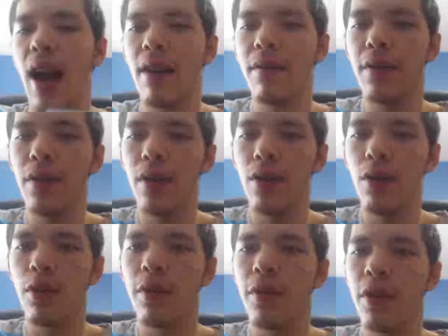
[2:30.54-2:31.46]
have
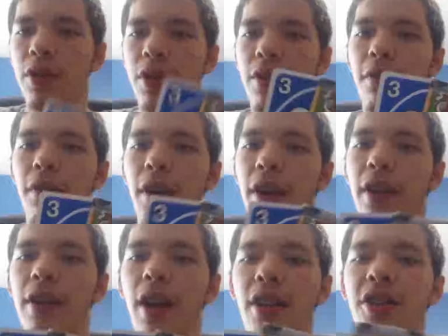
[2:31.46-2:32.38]
your version of
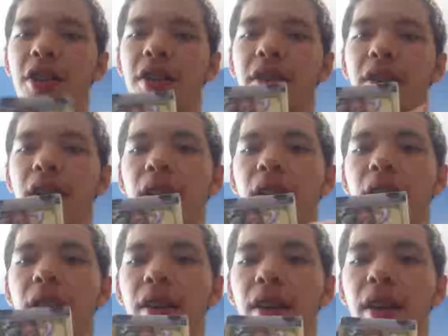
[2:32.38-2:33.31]
fun, not just
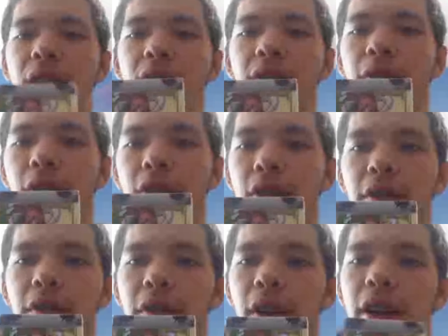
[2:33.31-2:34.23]
his version
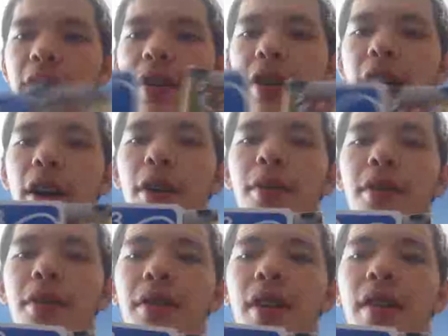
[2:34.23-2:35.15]
of fun, you know,
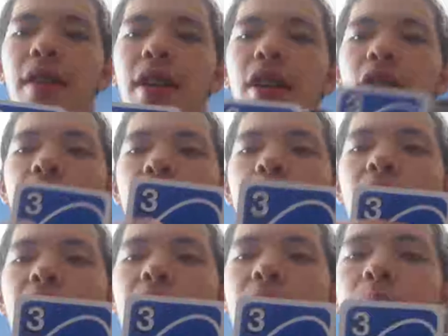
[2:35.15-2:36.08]
so it's kind of like you
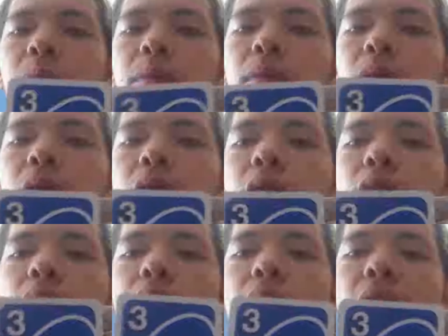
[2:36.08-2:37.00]
want to
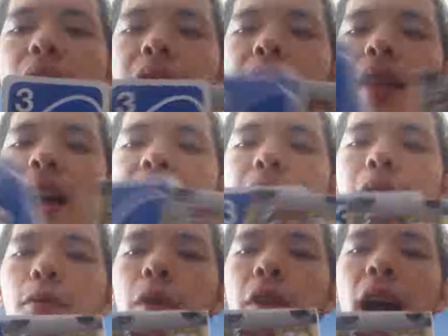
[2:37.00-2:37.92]
have a
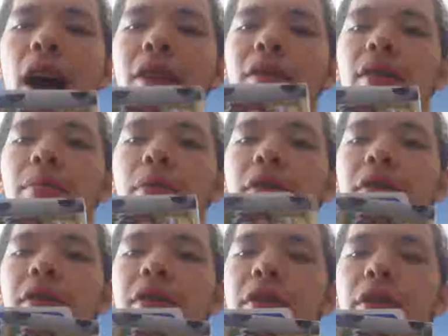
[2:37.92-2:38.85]
life without this
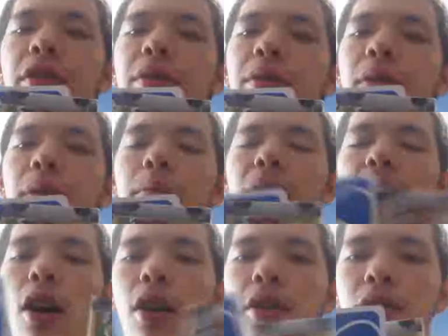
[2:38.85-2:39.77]
person too, but
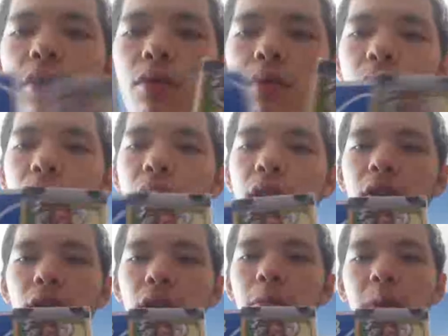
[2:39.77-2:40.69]
also
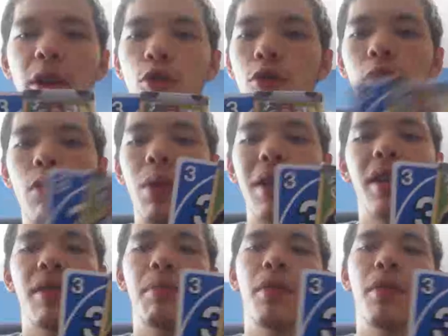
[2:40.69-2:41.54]
it would be cool with this